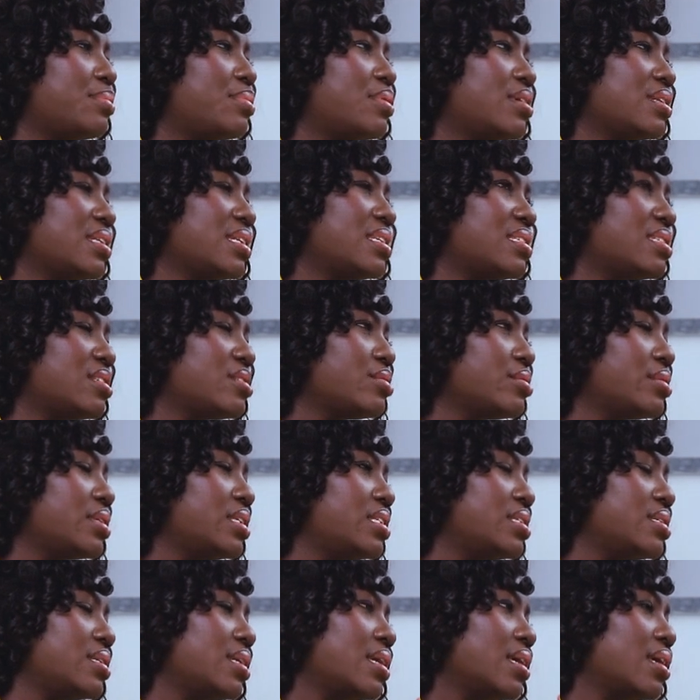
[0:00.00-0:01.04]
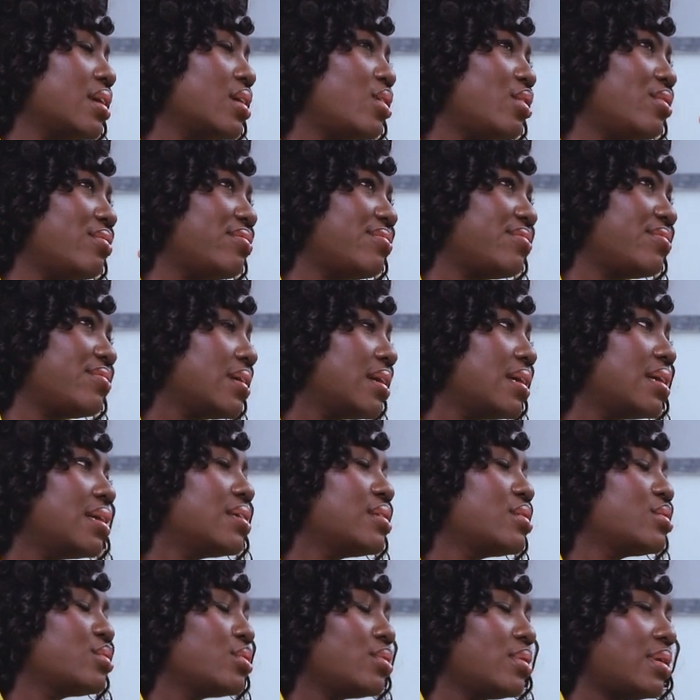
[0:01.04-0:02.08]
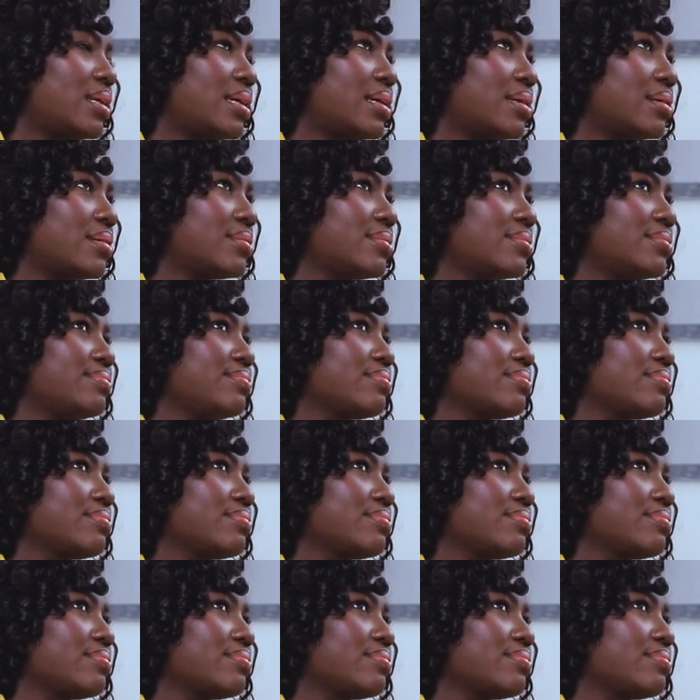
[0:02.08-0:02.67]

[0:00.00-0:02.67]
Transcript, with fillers: about integration of solar